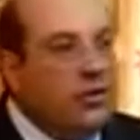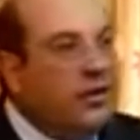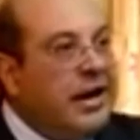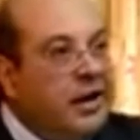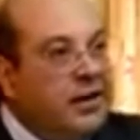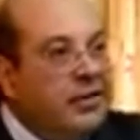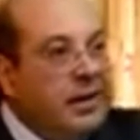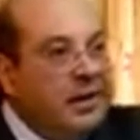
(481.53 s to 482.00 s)

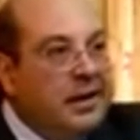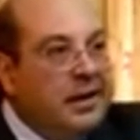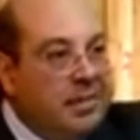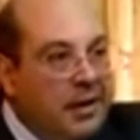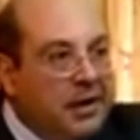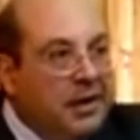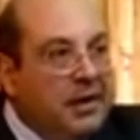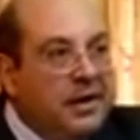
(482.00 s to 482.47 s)
read with
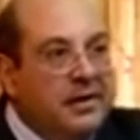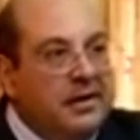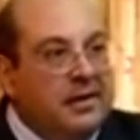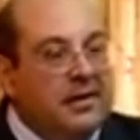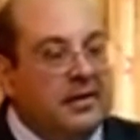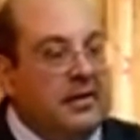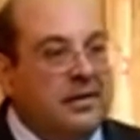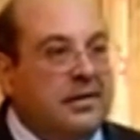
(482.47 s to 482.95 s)
liberty,
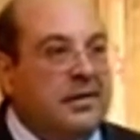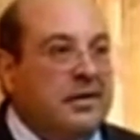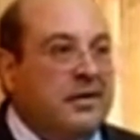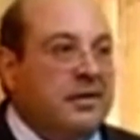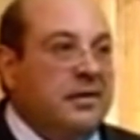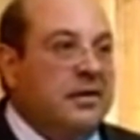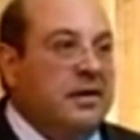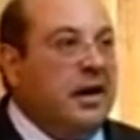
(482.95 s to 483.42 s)

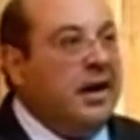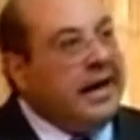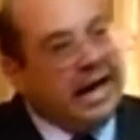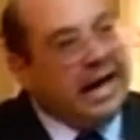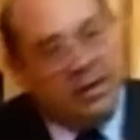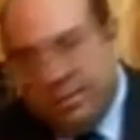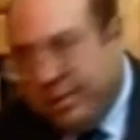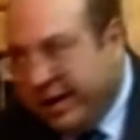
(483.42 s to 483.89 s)

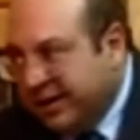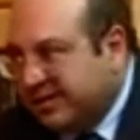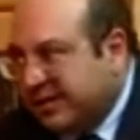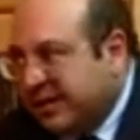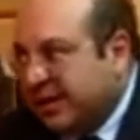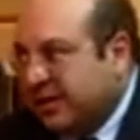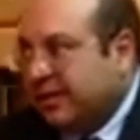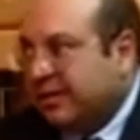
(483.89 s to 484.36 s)
again
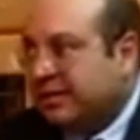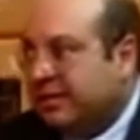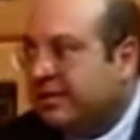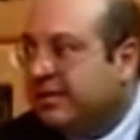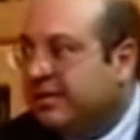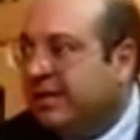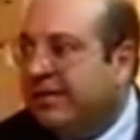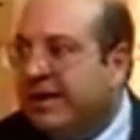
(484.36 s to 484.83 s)
brings in
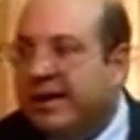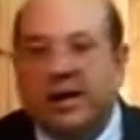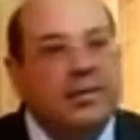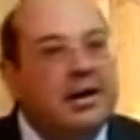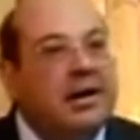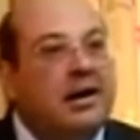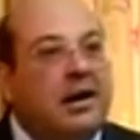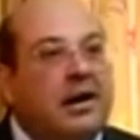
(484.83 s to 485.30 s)
the
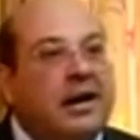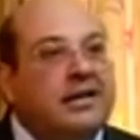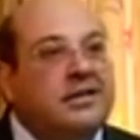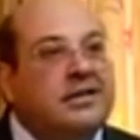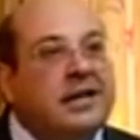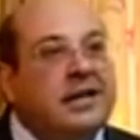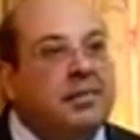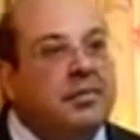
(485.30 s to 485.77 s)
fundamental
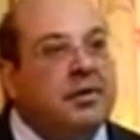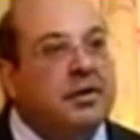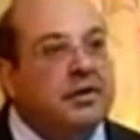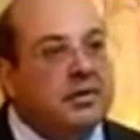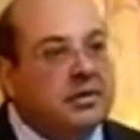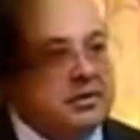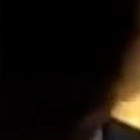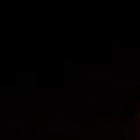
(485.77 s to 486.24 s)
rights
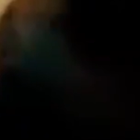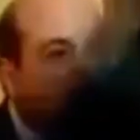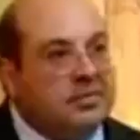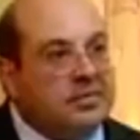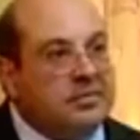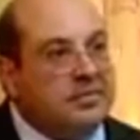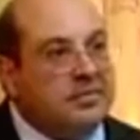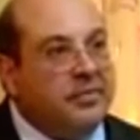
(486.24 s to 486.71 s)
chapter,
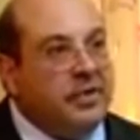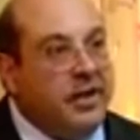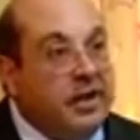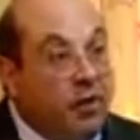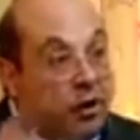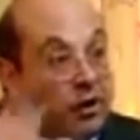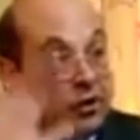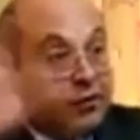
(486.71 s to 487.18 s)

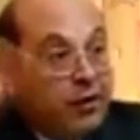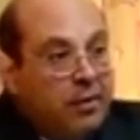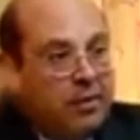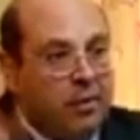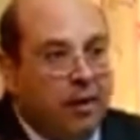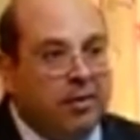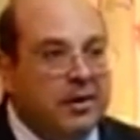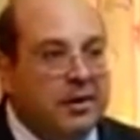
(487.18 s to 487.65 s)
divorce
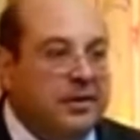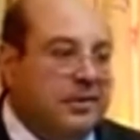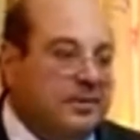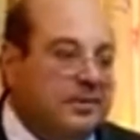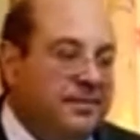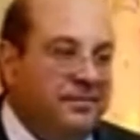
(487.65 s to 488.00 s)
from property.